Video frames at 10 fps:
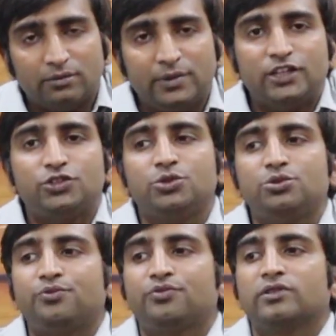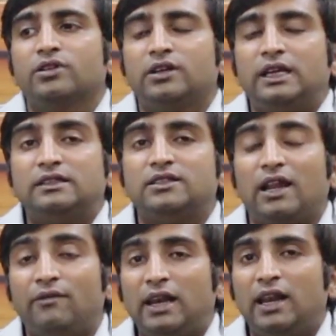B H U is
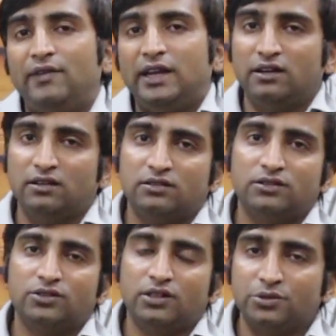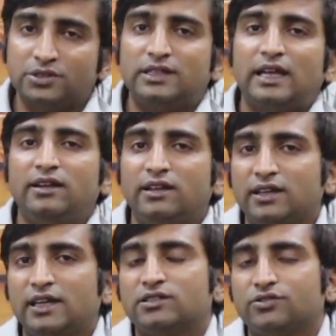level eleven. So it was ten in
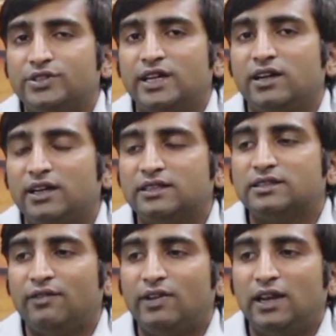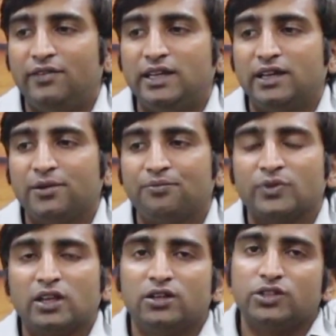the case of J R, it is level eleven here.
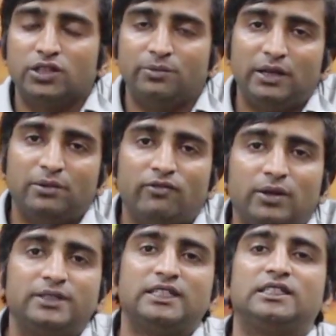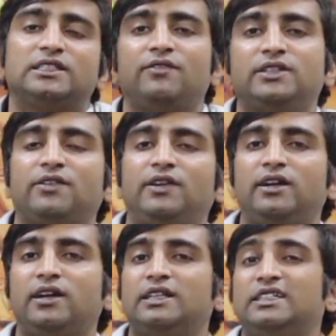So the minimum will be sixty-seven thousand seven
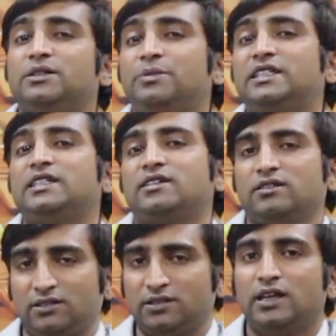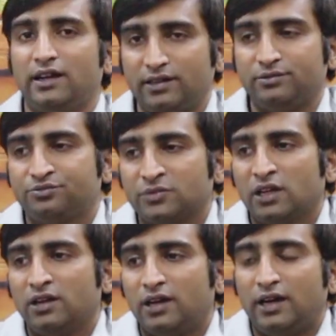hundred, that is the basic salary.
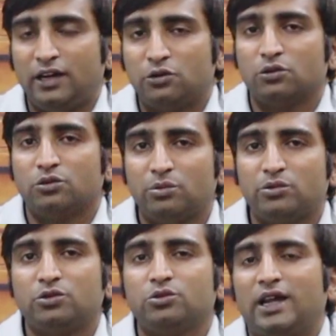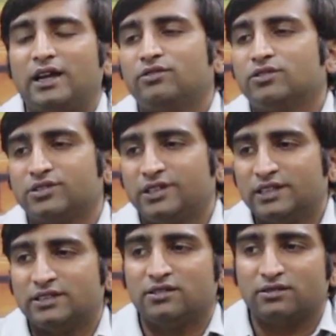And it could go up to two lakh, of course it
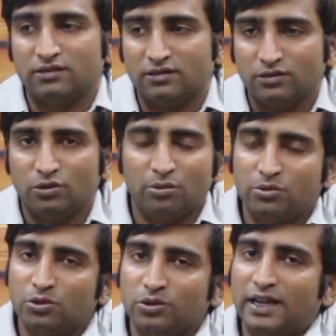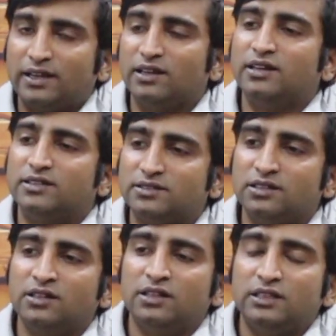doesn't go up to two lakh here, it is
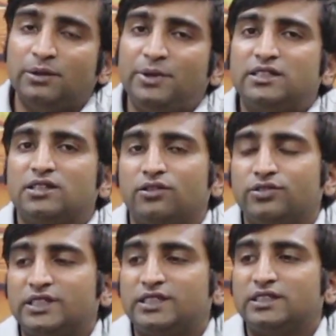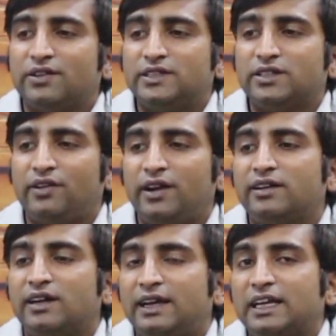the basic of sixty-seven thousand seven
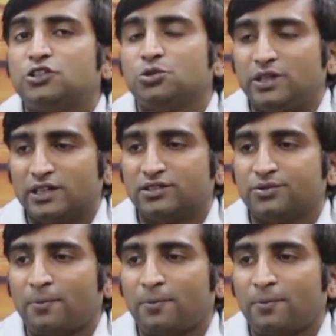hundred and next two years.